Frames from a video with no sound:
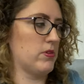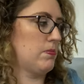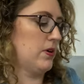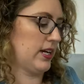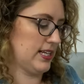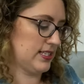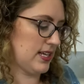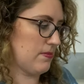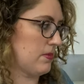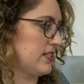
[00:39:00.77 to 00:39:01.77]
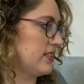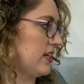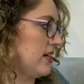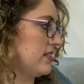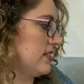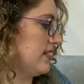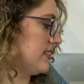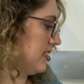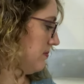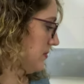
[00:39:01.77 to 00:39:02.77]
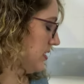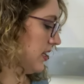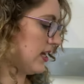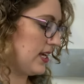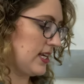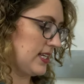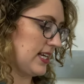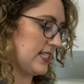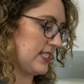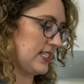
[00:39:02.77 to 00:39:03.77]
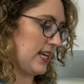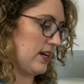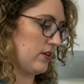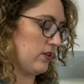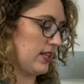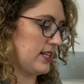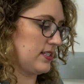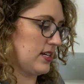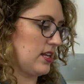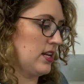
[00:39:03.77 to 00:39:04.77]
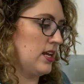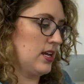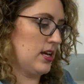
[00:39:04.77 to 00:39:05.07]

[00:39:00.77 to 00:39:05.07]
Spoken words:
my pockets and my skirt side seams yesterday. I got that done,